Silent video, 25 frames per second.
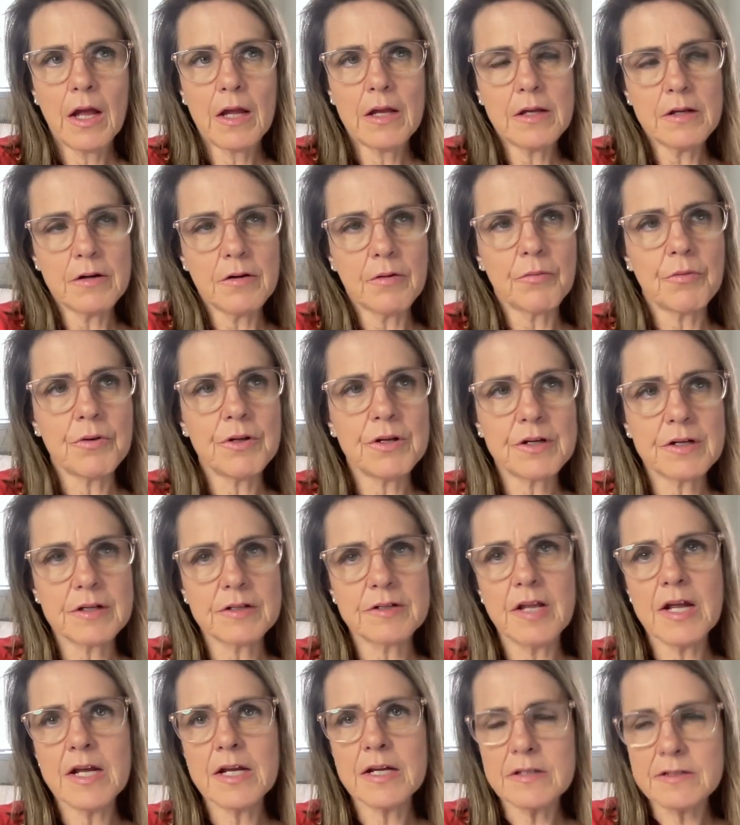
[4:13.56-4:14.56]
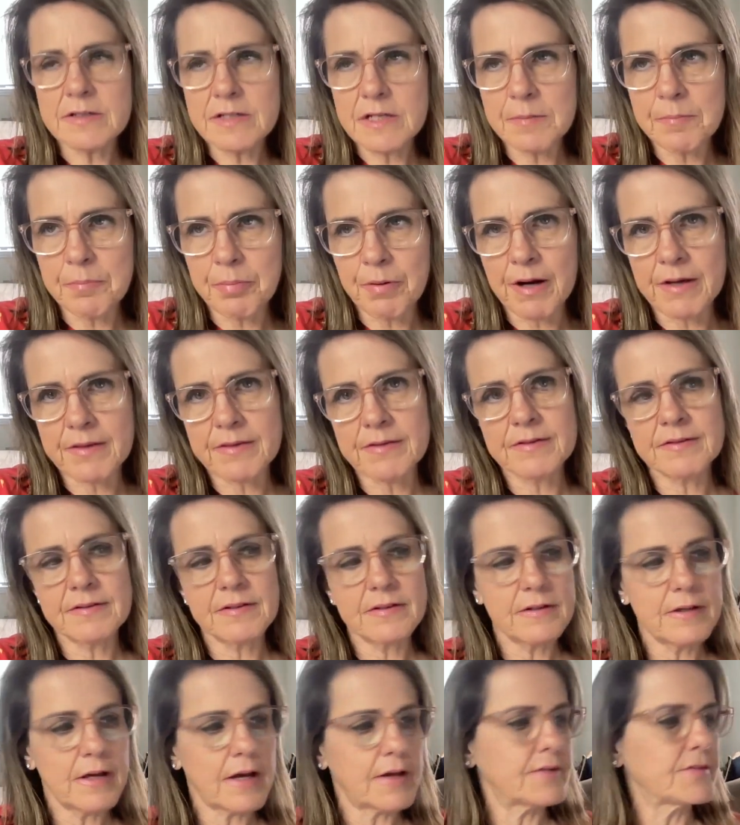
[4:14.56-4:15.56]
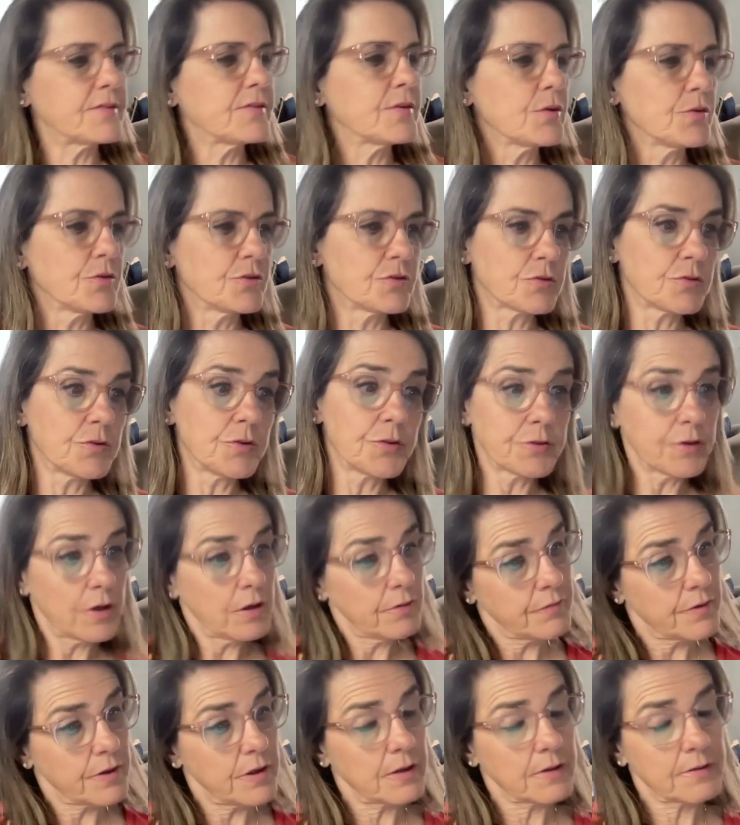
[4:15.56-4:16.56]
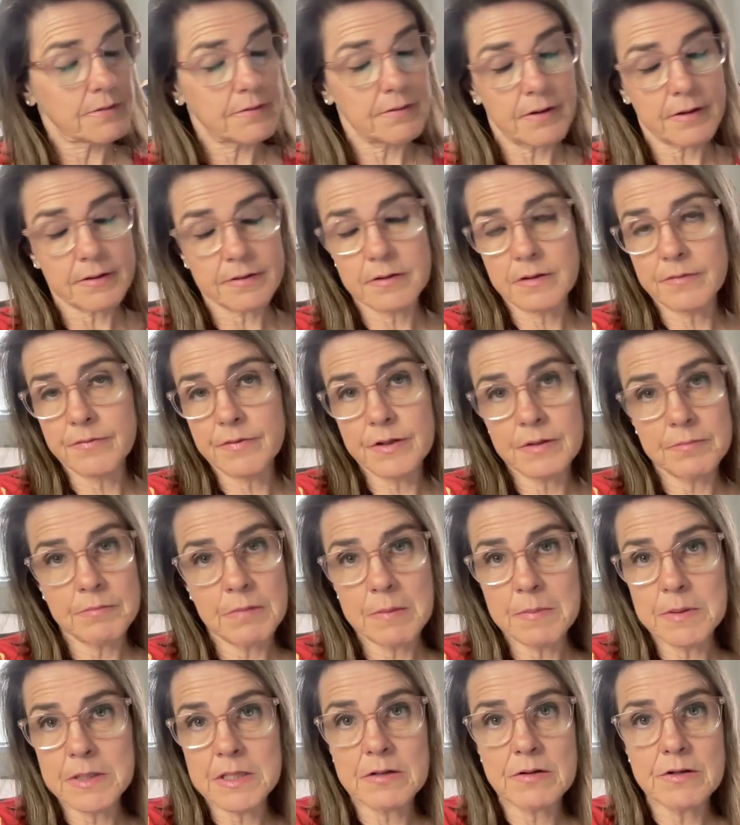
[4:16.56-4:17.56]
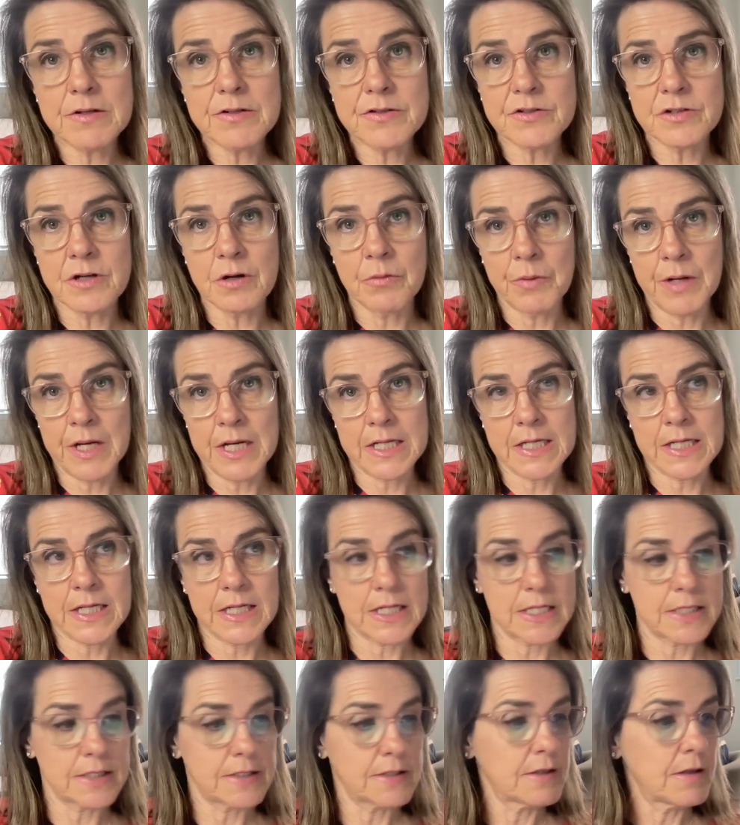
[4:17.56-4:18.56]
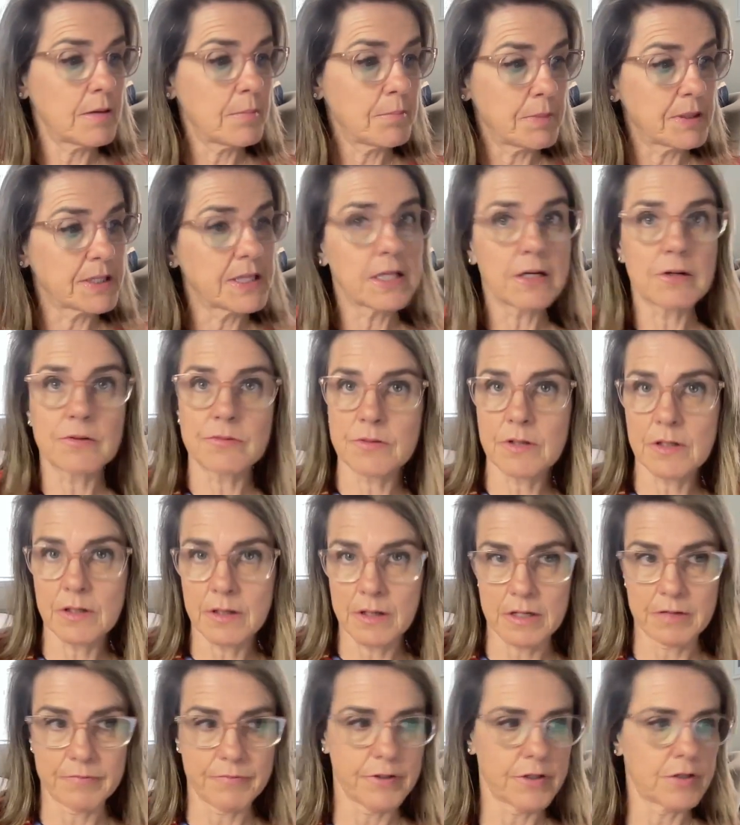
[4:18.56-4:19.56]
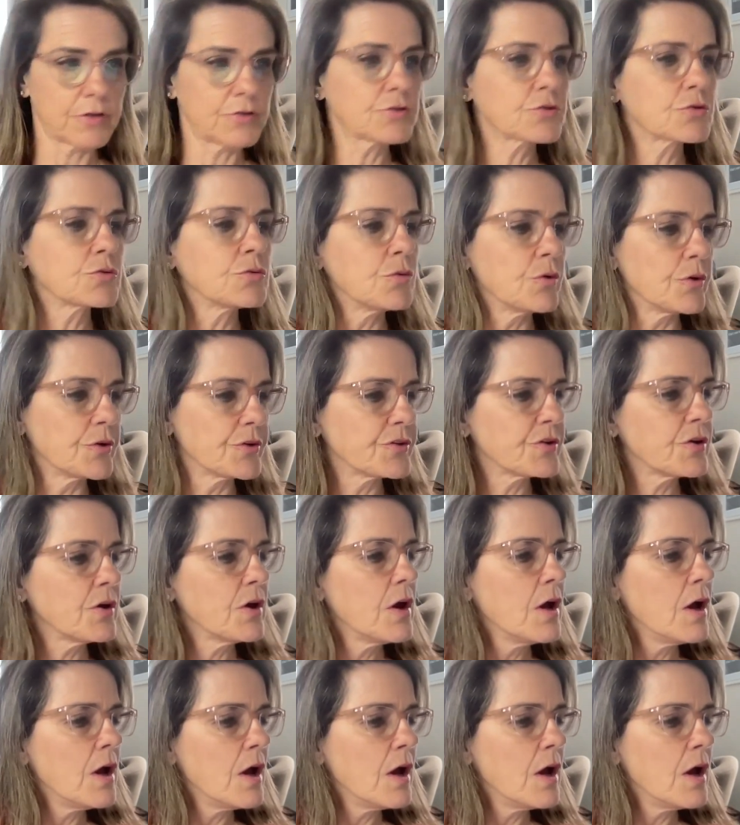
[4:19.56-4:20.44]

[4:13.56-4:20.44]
you can take a deep breath and say, yes, those schools are very selective, and maybe there is no way to get into them, but there's a lot of other schools.